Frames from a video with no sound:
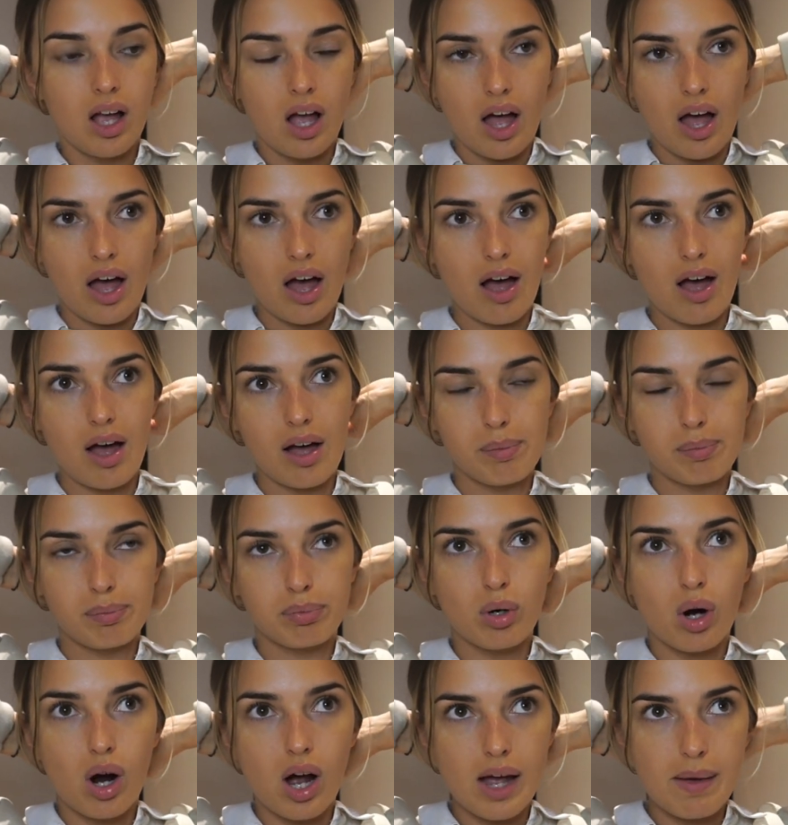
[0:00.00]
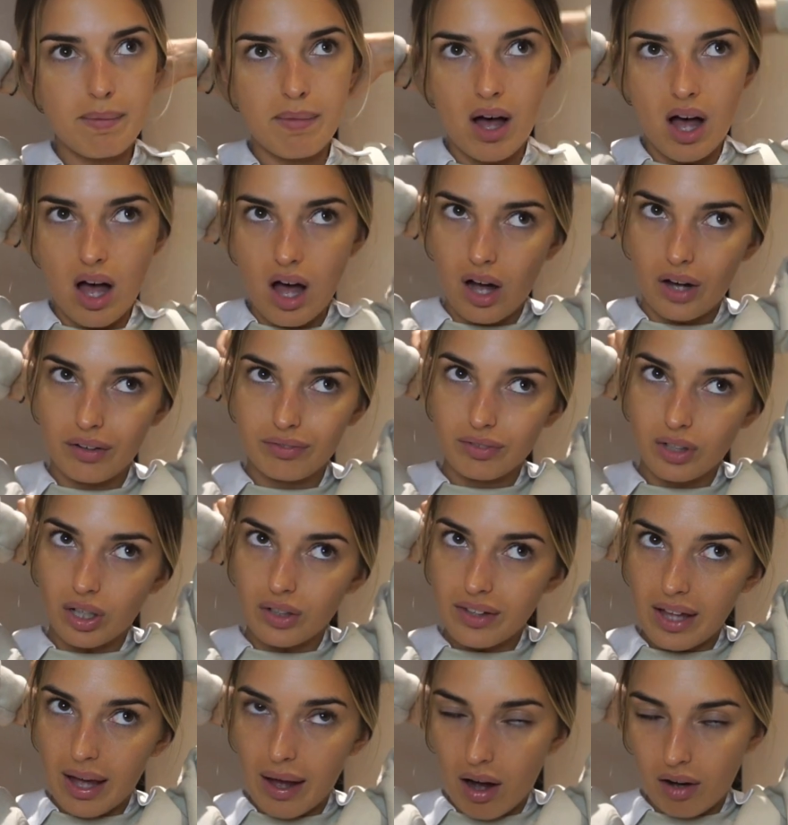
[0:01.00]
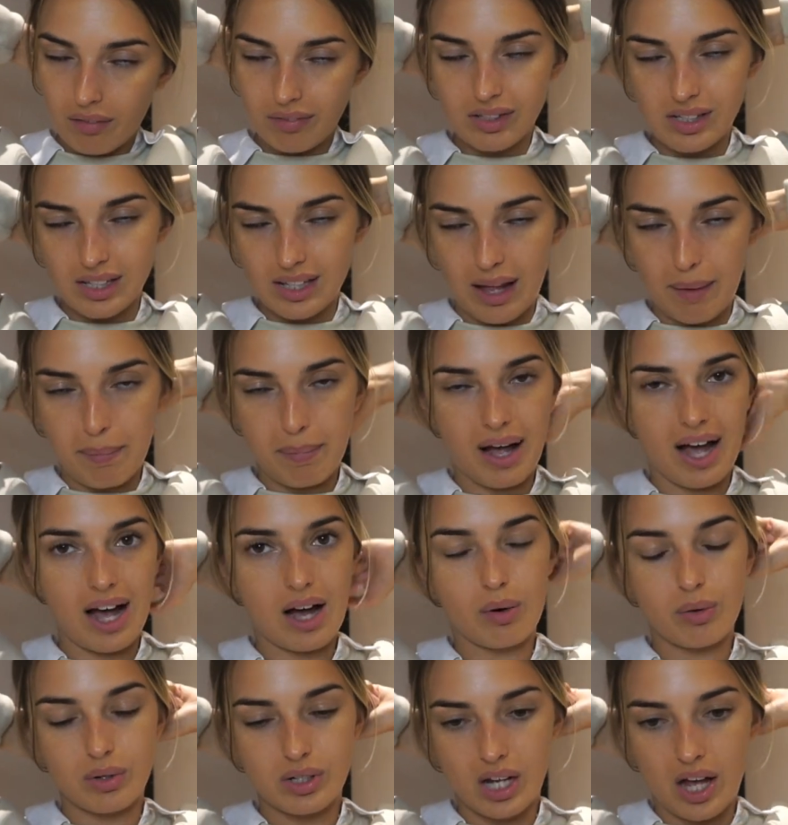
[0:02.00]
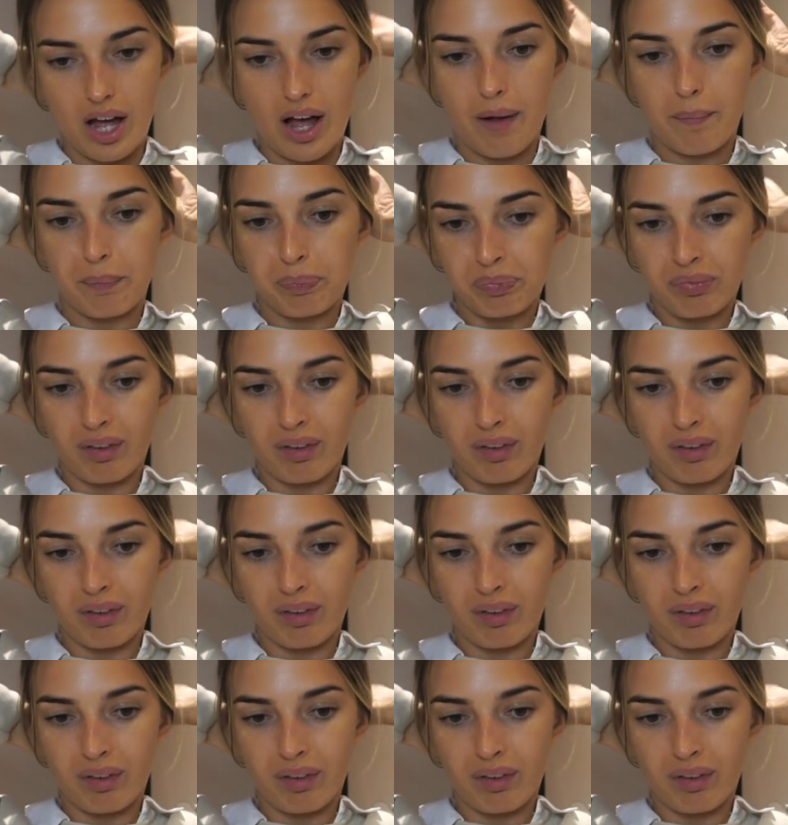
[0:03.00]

Uh, primer, I've got their, obviously their powder.